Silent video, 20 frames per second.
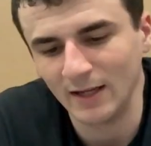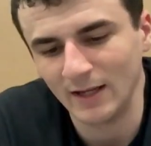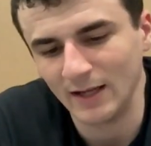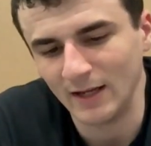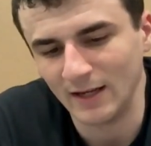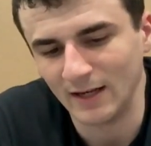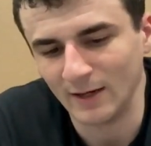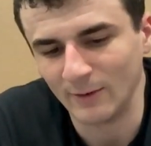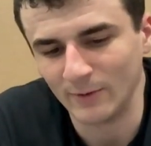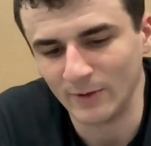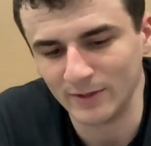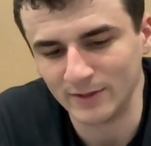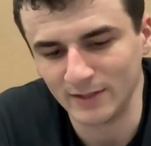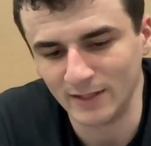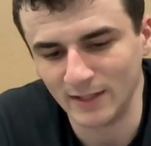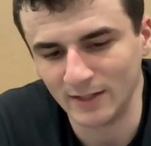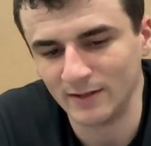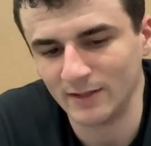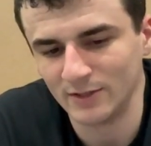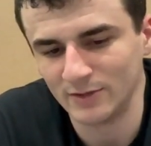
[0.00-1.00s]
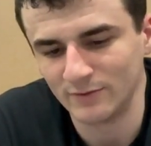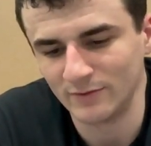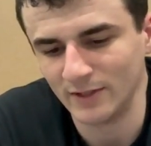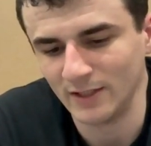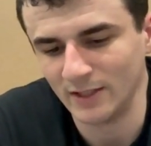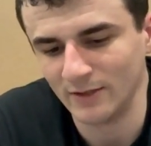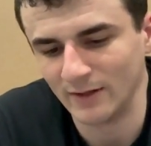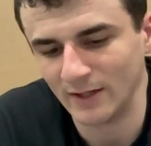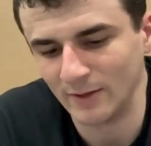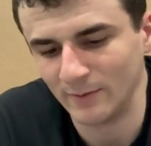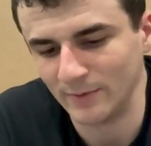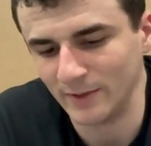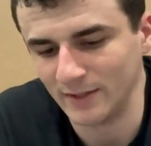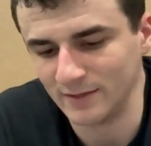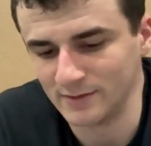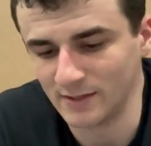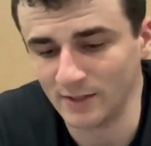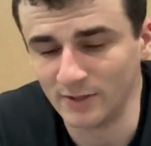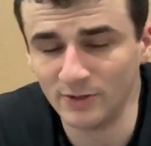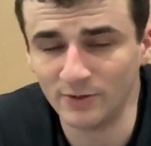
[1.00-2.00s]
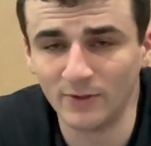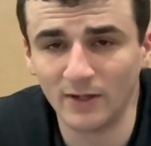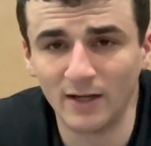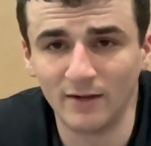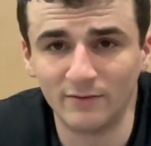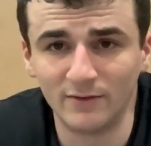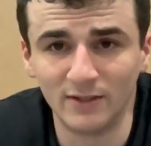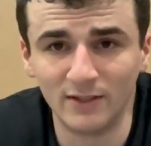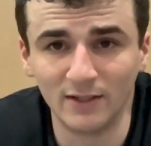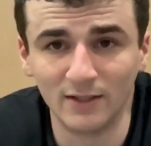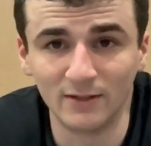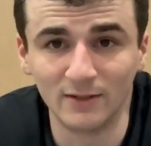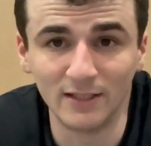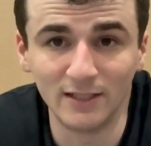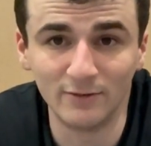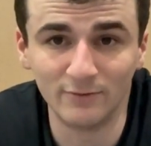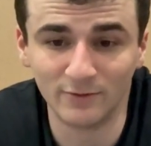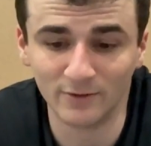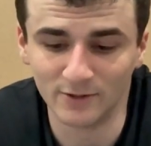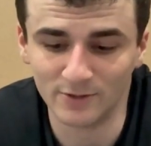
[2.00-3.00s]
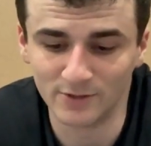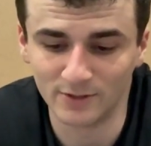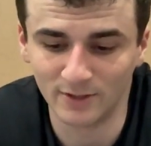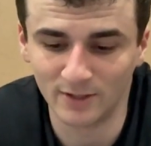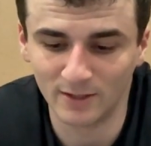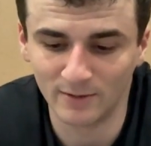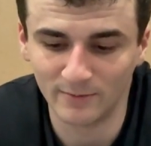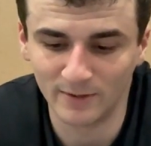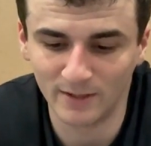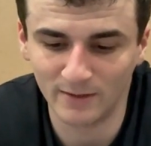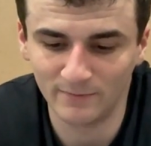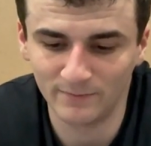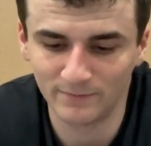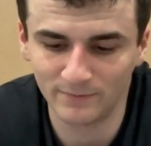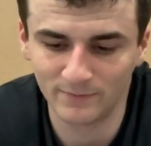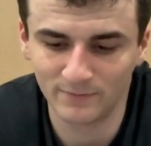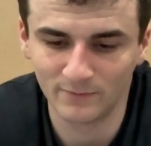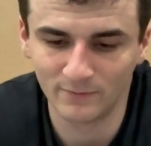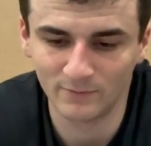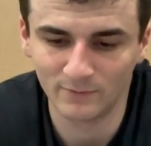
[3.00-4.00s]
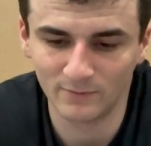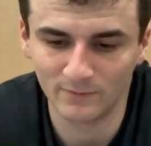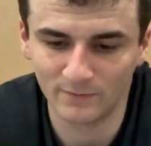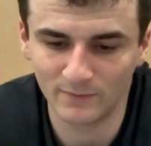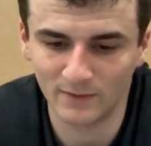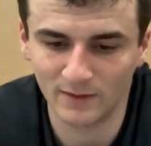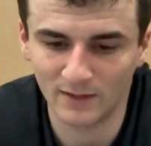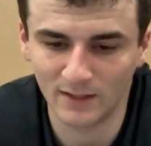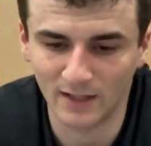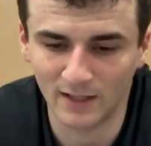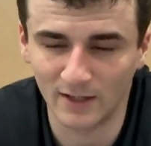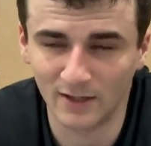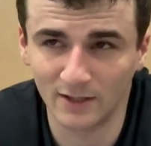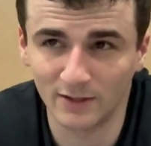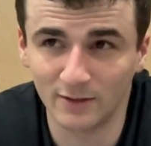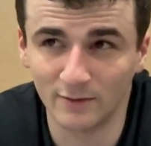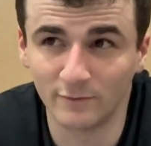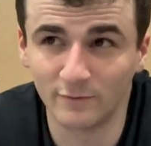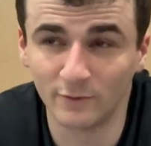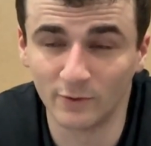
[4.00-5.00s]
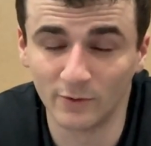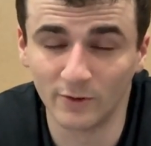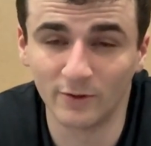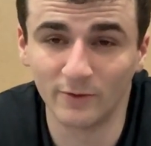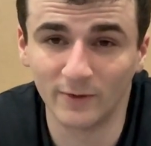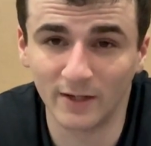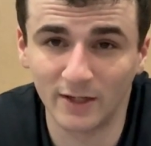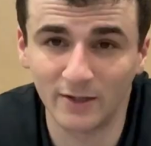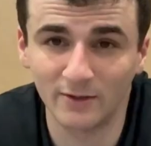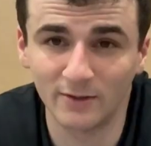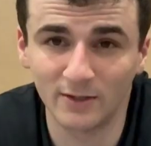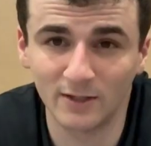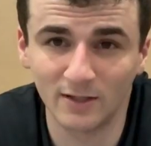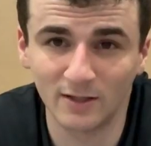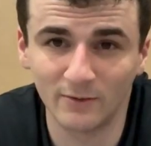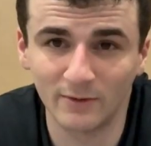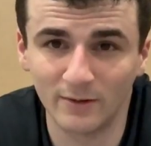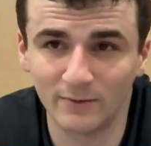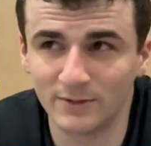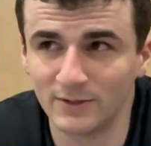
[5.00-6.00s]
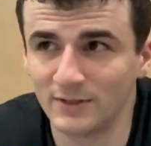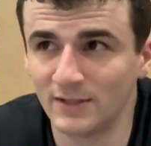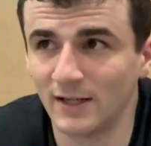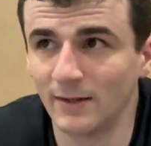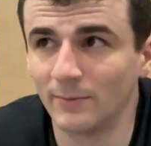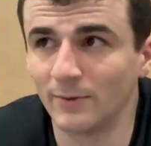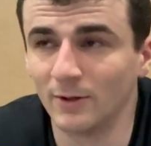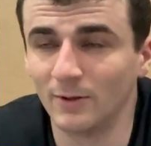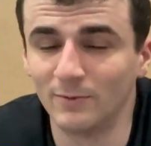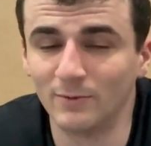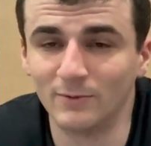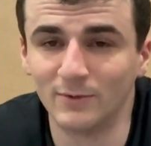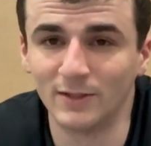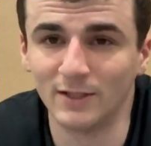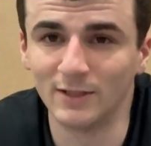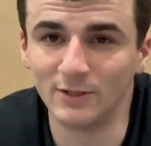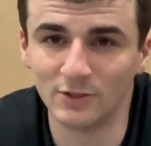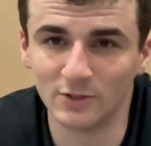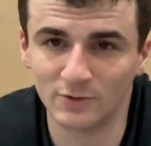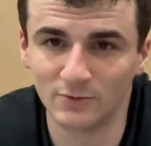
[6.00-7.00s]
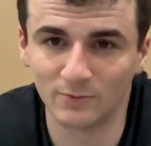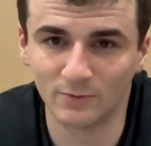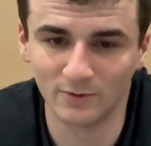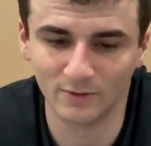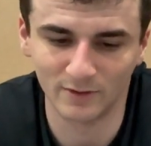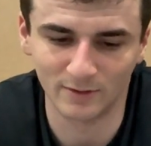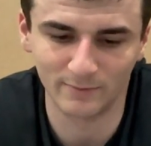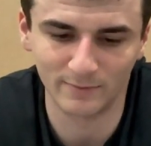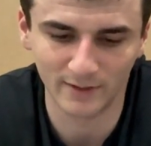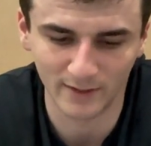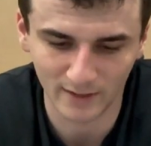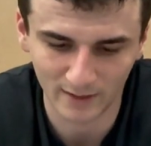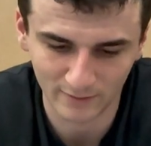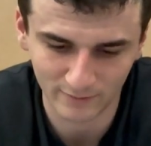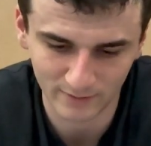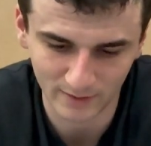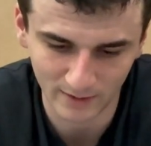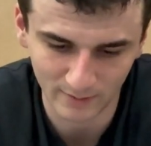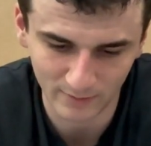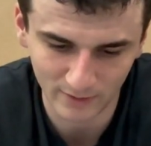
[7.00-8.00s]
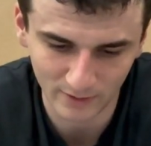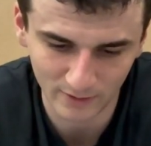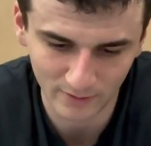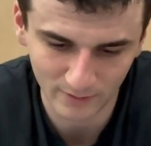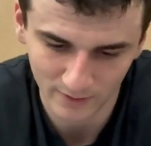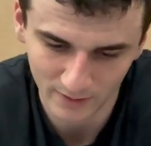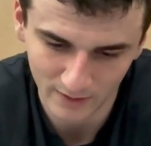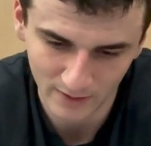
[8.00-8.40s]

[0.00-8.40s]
And I wanted to get this video out because I do have the elite version coming. I got the For the Record colorway, which is that purple one he just wore in the playoff debut.